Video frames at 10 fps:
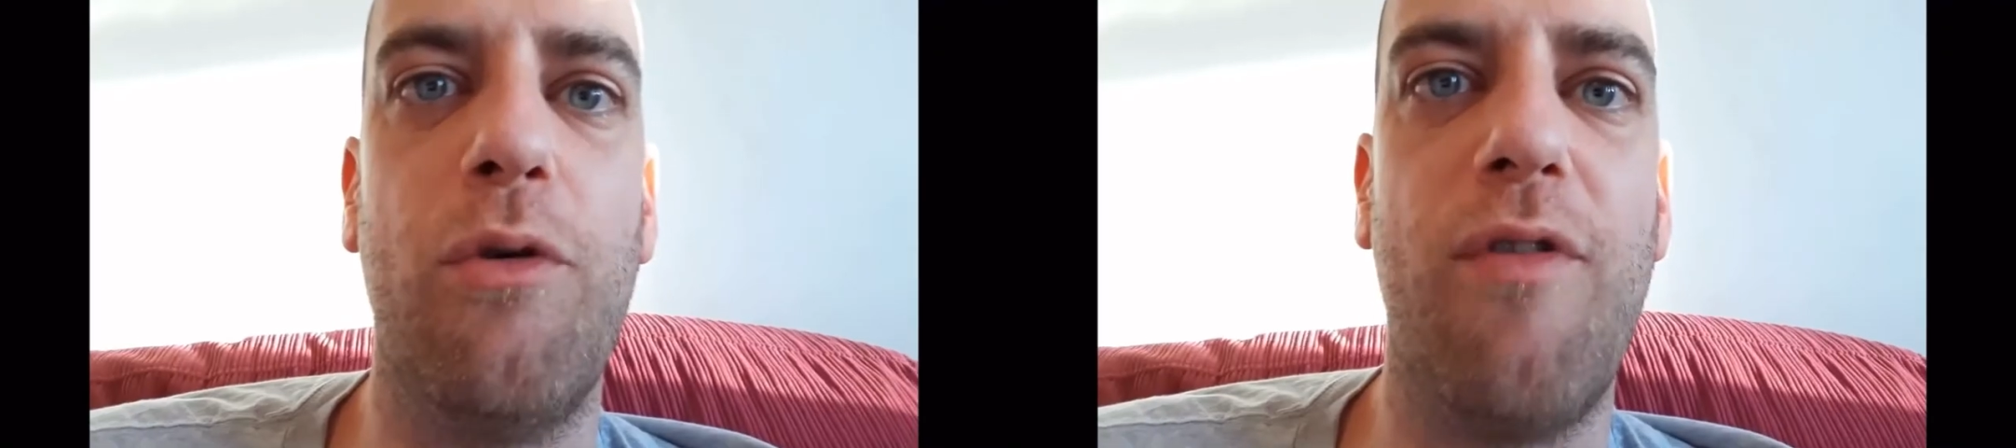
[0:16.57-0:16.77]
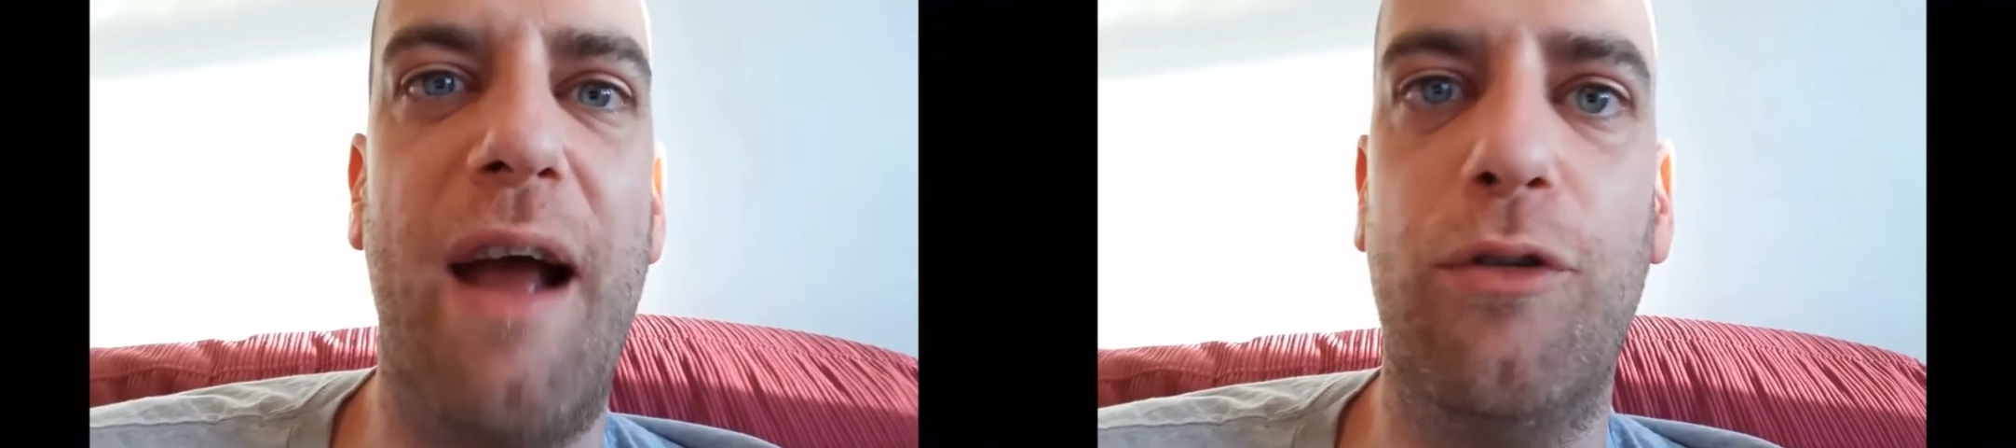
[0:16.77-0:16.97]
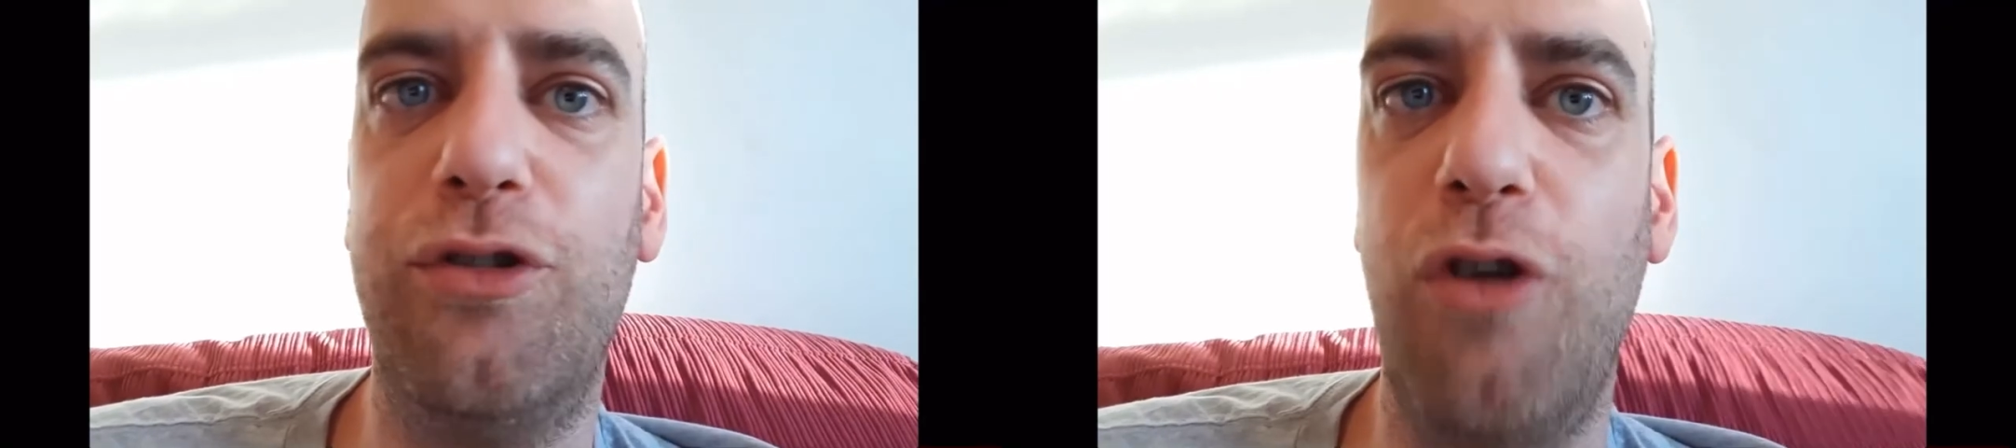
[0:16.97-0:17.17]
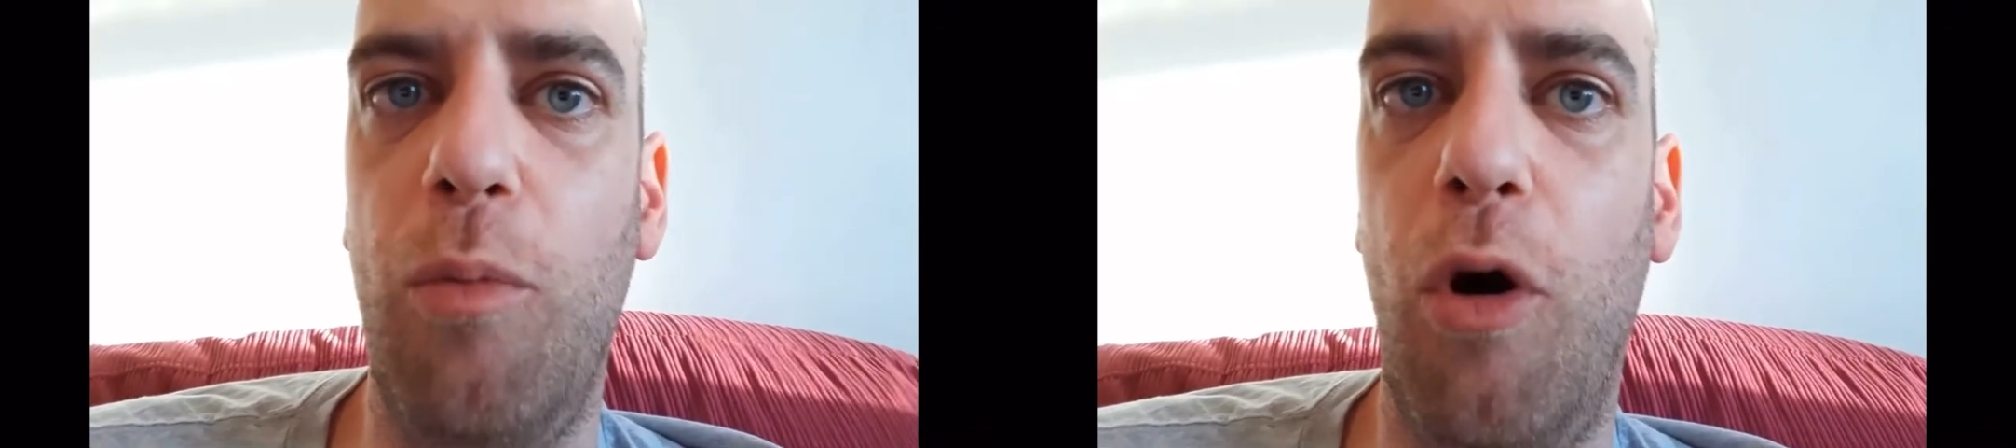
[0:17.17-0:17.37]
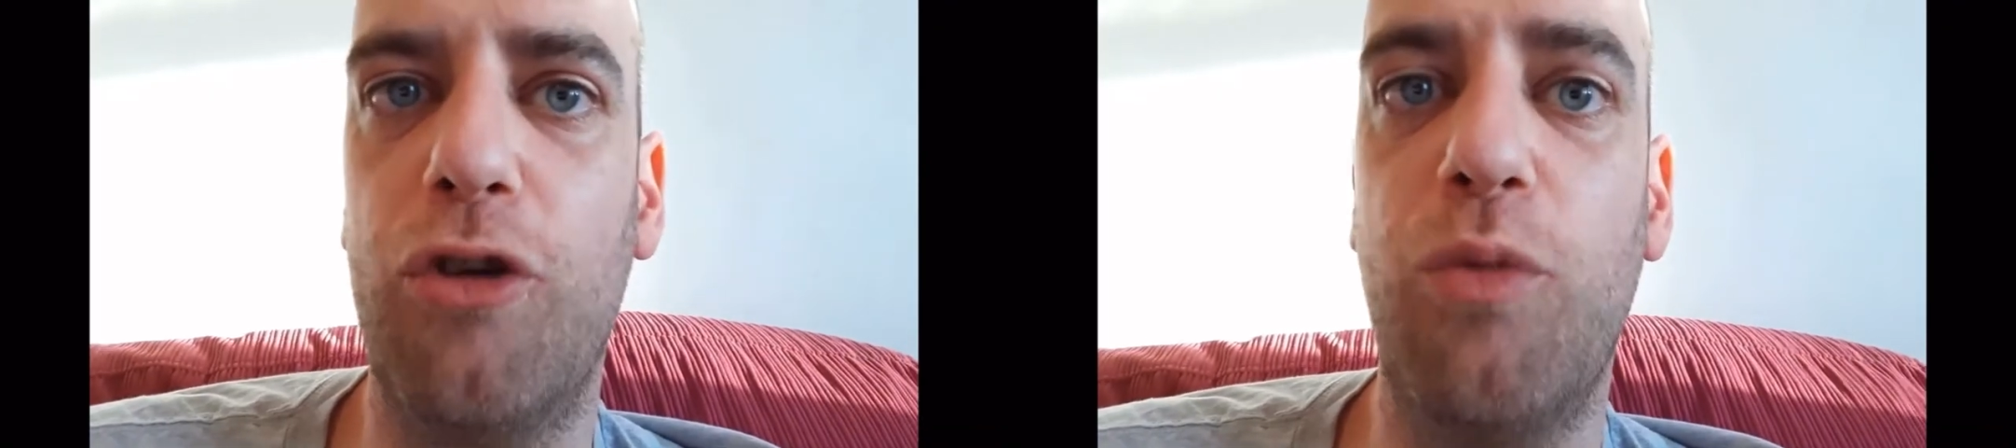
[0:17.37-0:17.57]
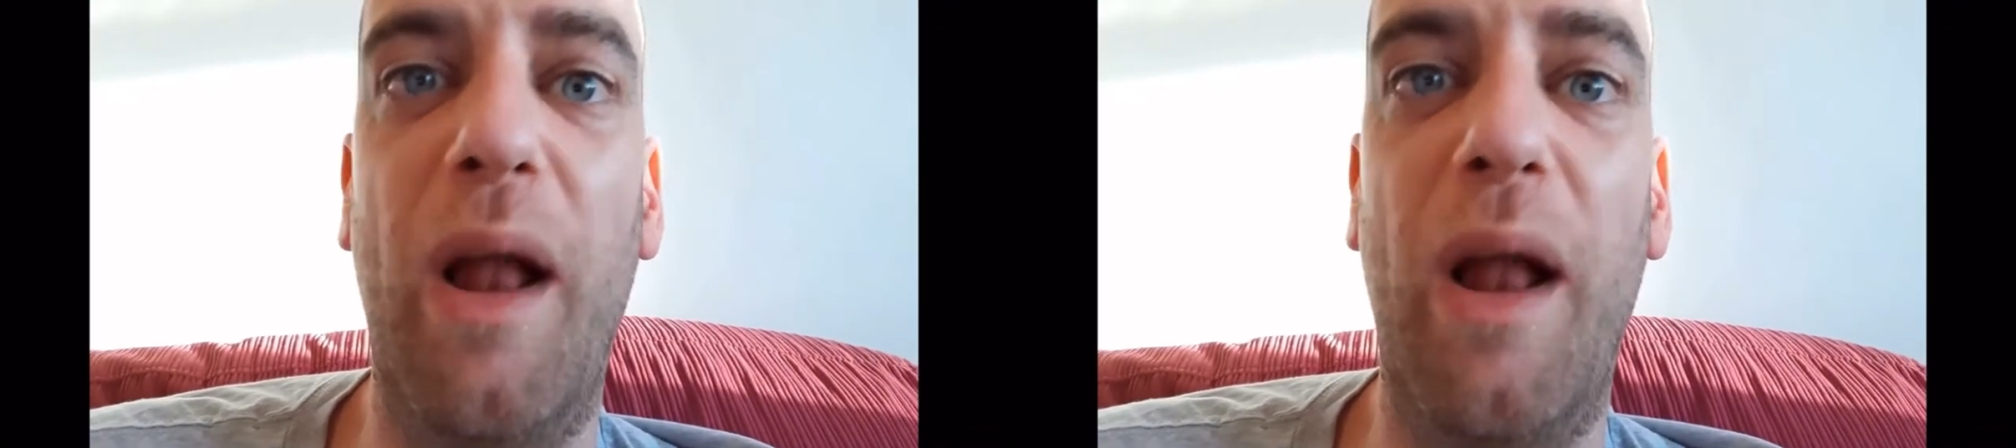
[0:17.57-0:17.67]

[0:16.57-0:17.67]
you around so much.